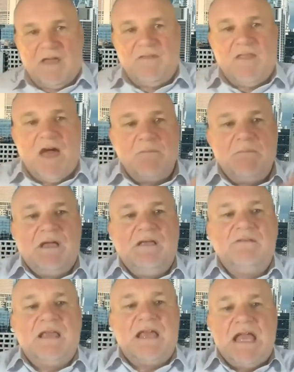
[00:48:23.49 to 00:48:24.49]
and that
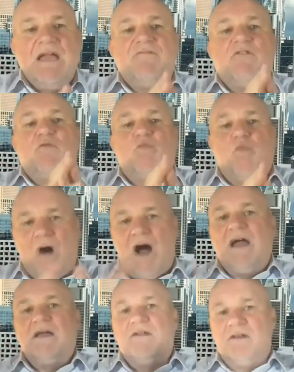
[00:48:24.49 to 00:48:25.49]
means even
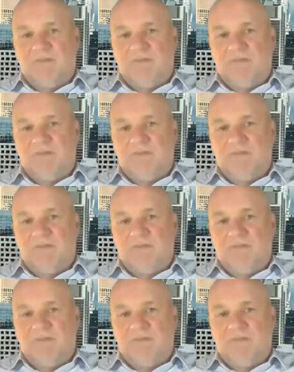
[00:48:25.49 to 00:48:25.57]
wider